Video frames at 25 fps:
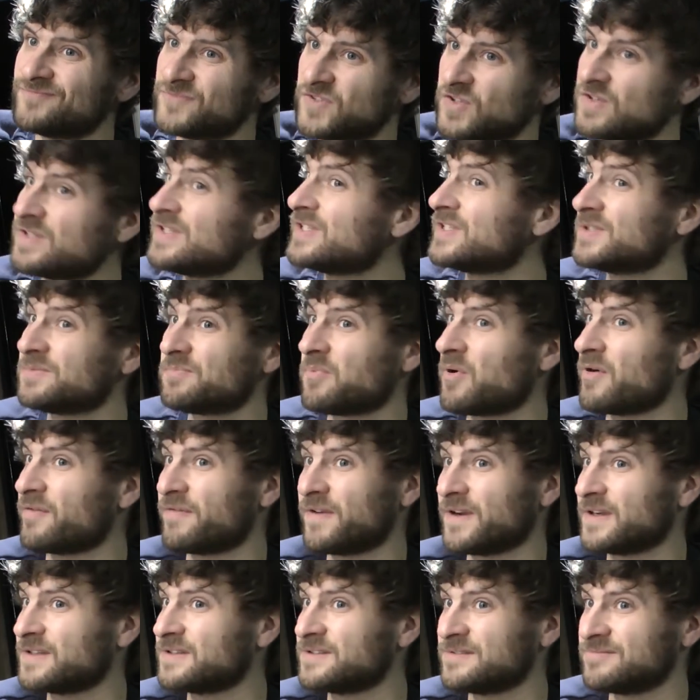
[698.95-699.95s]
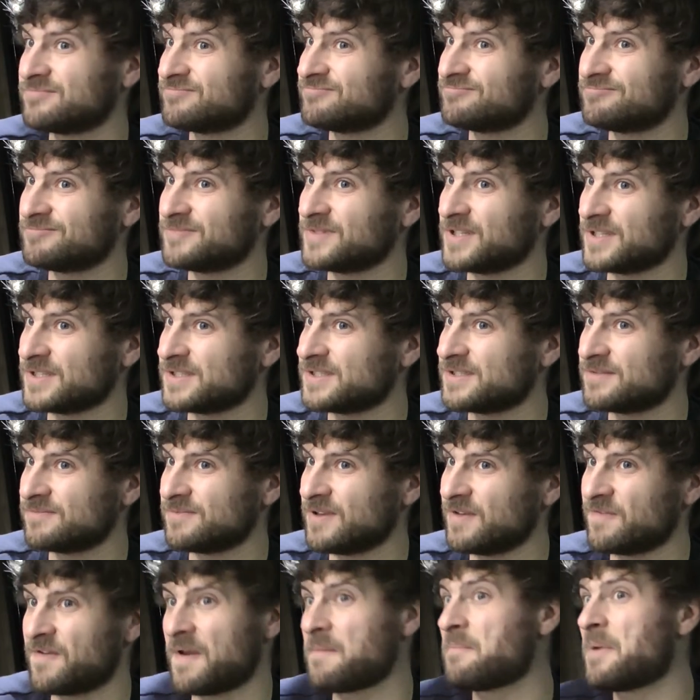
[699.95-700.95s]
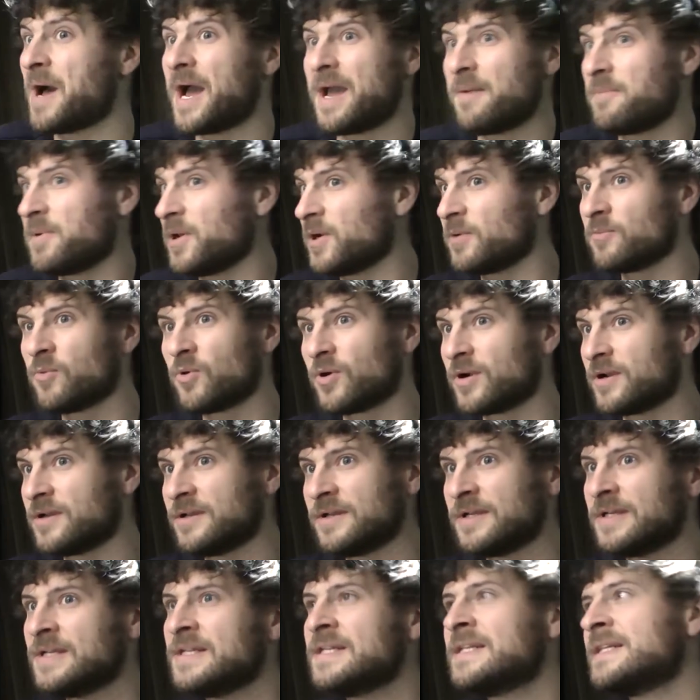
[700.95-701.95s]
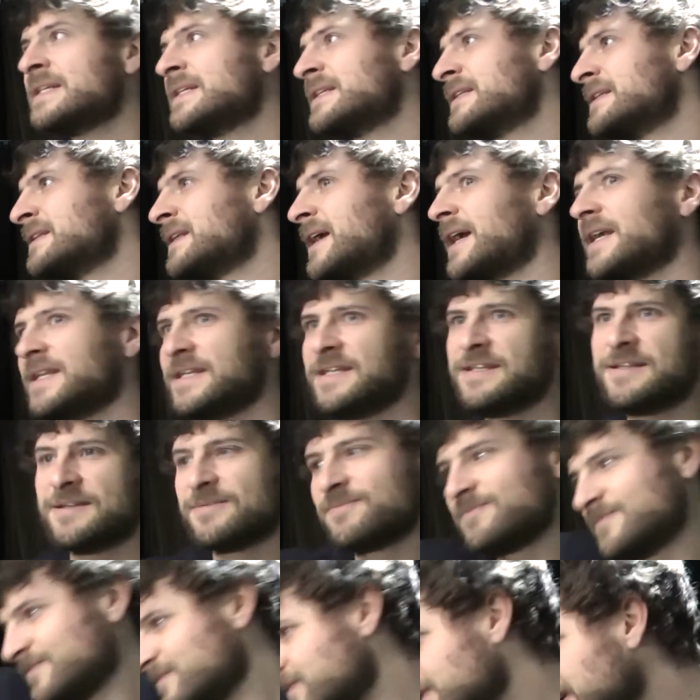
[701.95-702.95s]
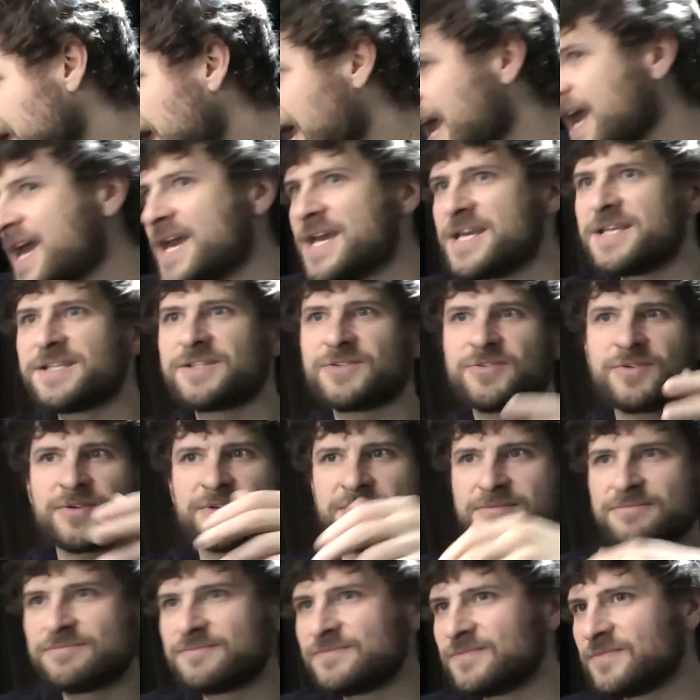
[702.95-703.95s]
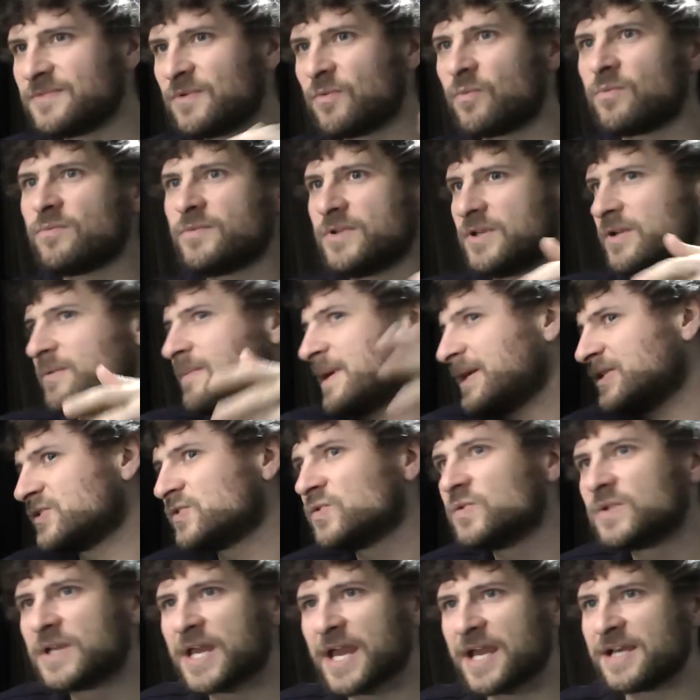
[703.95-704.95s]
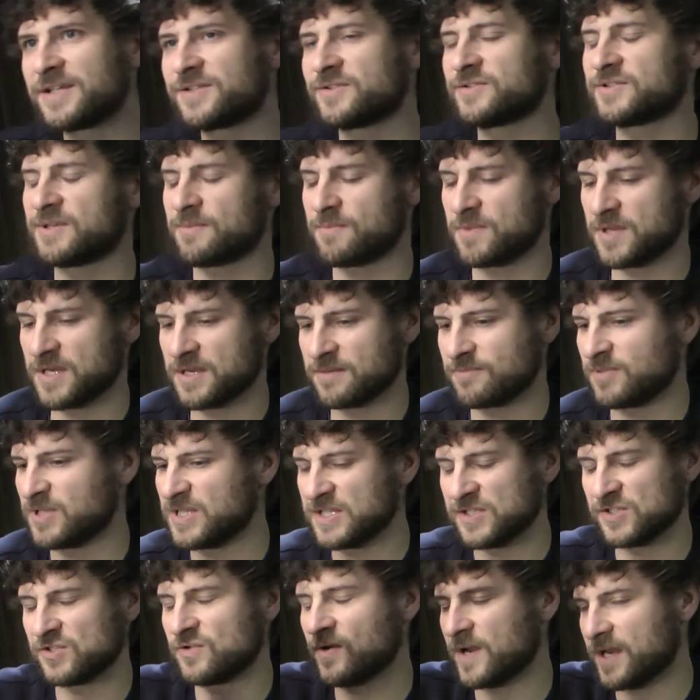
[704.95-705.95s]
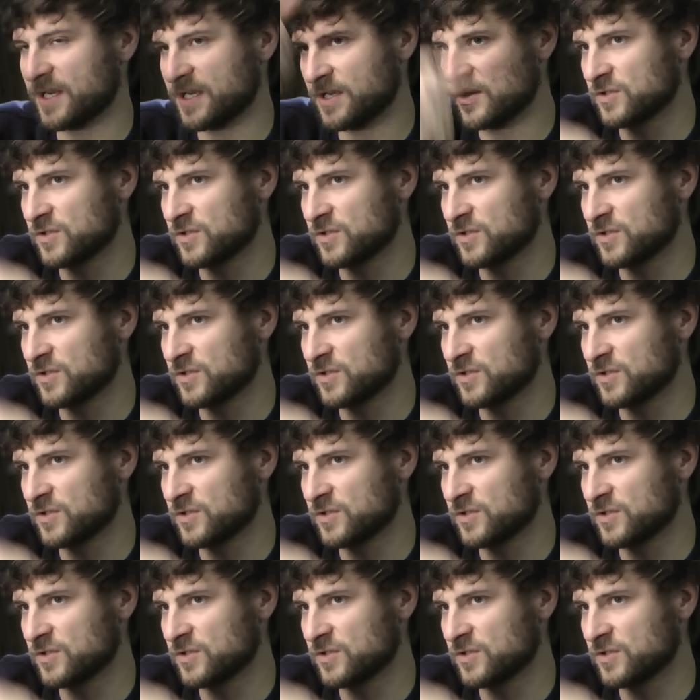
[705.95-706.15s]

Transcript: So this is perfect, because if I buy a pedal board, I need a case or, you know, my suitcase or something, but this is great.